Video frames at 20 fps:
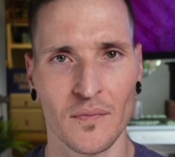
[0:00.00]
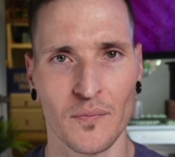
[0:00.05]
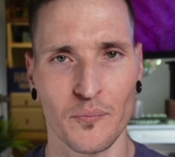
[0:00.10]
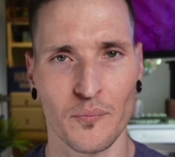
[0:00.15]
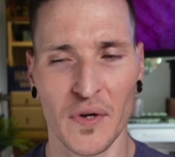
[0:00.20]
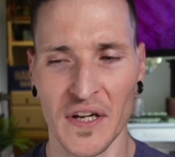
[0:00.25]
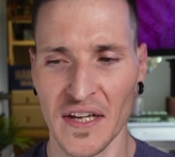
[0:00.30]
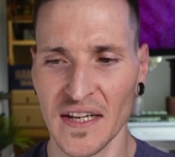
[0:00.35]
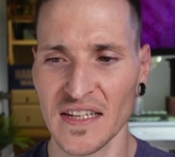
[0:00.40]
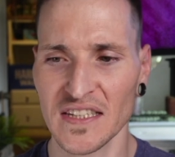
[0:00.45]

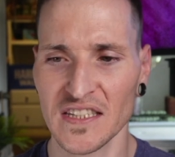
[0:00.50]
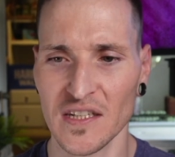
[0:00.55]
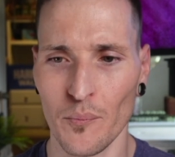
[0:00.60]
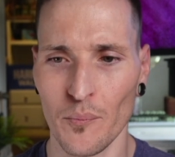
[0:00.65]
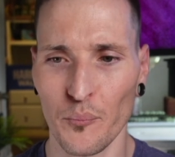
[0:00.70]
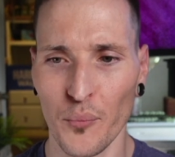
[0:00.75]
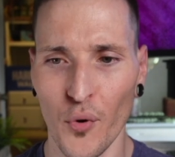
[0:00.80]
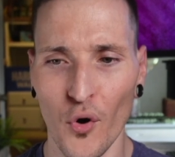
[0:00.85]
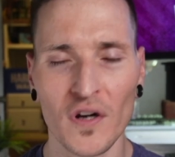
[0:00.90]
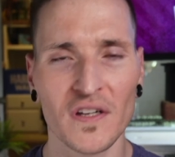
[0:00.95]
But it is
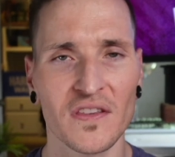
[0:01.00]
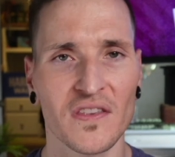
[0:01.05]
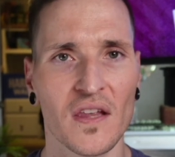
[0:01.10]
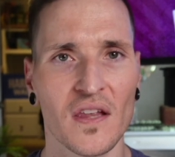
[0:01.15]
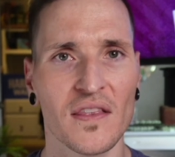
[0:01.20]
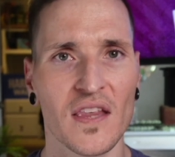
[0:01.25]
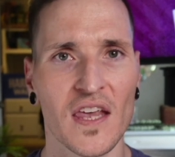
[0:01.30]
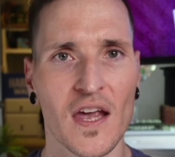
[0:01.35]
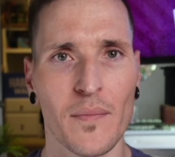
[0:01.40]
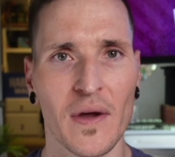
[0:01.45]
important
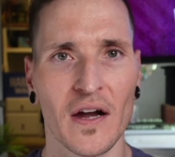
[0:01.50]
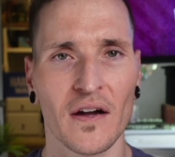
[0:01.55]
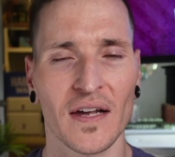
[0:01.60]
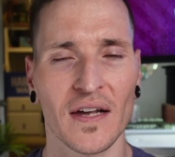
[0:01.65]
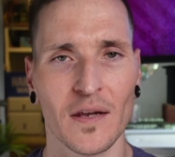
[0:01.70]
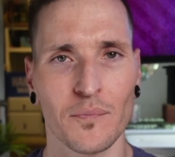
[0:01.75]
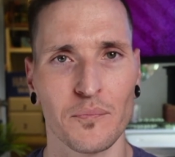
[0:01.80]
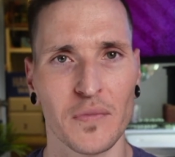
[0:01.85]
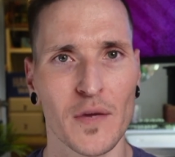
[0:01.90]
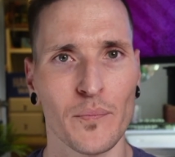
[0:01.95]
that the
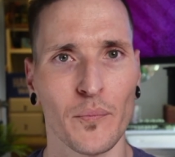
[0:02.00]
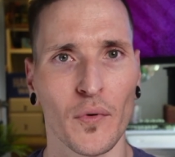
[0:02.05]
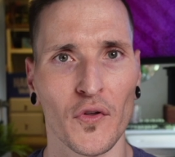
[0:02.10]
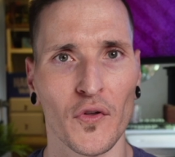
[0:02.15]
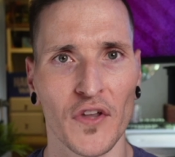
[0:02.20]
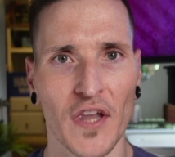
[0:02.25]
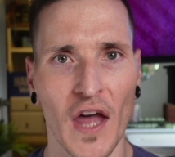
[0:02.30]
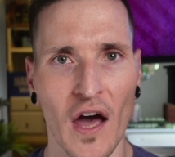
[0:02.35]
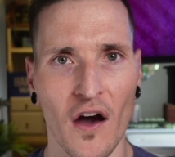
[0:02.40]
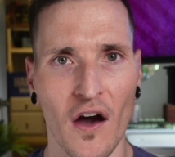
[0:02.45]
American people
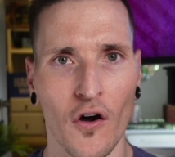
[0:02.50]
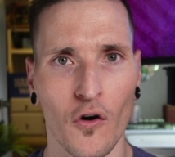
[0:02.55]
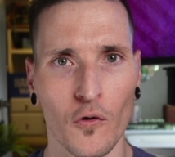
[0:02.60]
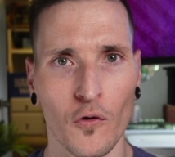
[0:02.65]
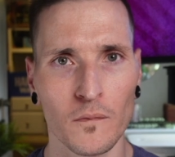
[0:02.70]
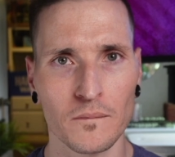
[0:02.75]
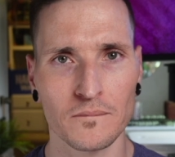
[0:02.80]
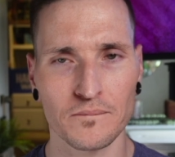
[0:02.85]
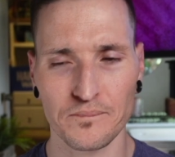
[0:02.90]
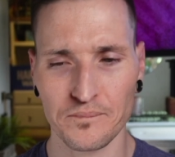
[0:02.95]

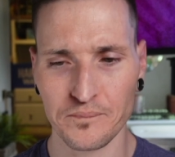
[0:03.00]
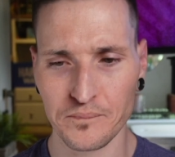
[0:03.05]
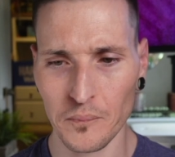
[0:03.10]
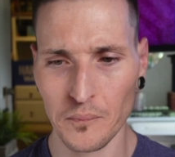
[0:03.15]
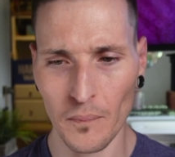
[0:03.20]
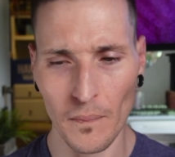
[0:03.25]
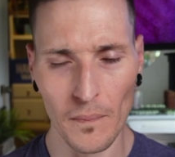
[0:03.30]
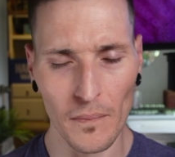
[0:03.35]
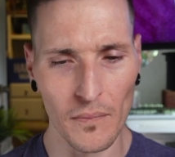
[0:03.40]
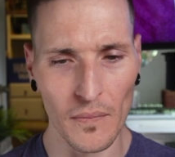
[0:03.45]
know
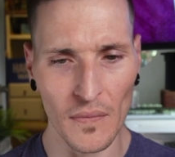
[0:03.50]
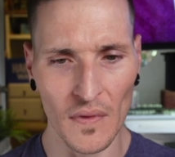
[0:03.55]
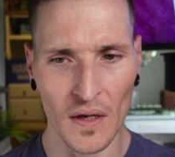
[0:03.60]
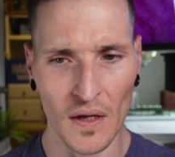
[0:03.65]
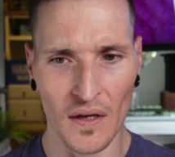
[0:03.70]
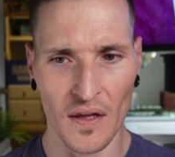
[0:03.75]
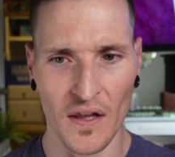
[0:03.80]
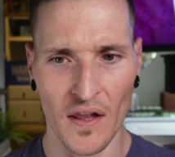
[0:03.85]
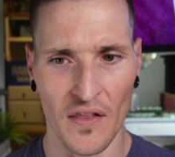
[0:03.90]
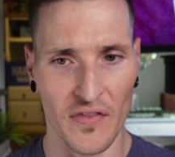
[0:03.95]

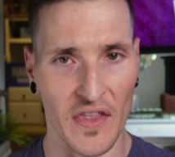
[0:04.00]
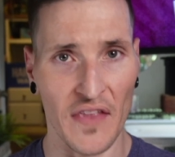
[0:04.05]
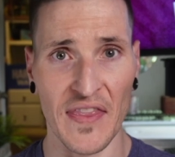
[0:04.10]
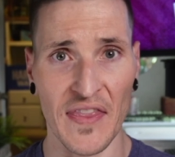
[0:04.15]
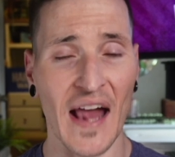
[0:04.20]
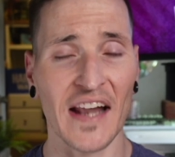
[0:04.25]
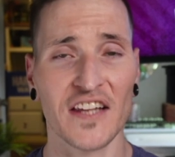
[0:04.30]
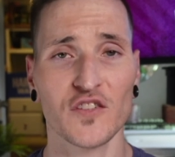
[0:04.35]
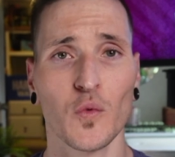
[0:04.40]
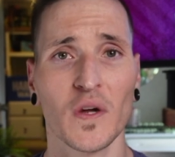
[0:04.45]
that
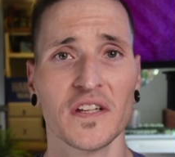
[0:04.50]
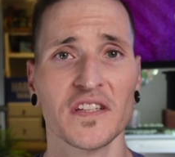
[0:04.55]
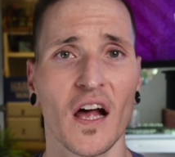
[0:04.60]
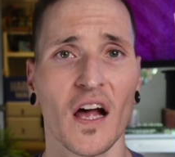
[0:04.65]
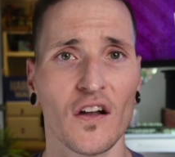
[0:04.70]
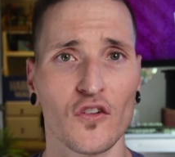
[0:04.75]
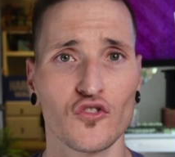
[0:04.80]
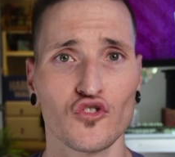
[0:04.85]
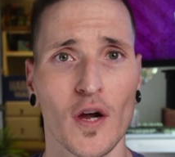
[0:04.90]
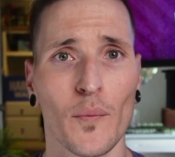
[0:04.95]
that is what
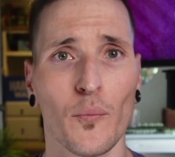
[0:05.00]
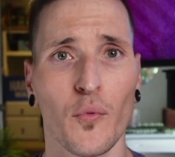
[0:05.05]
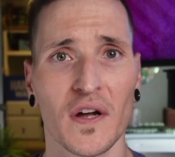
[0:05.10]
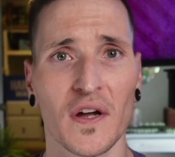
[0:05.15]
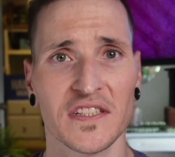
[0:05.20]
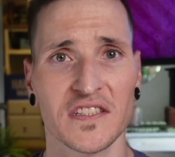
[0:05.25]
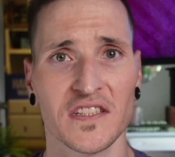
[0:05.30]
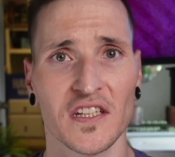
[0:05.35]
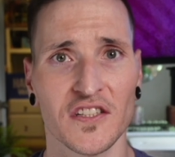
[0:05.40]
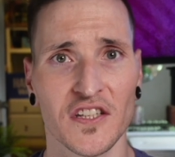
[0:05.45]
Donald Trump
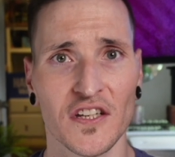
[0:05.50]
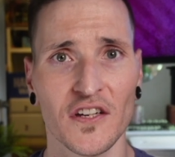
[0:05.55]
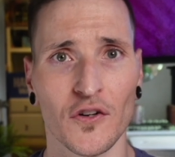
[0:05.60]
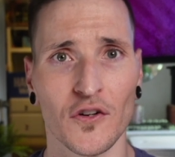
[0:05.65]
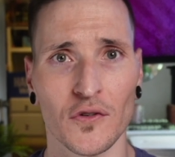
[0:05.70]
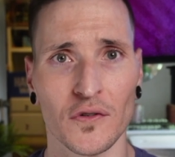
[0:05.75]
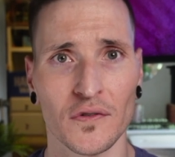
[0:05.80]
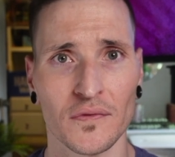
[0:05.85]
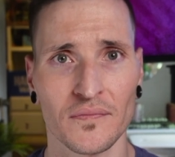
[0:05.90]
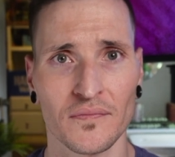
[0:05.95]
wants to do.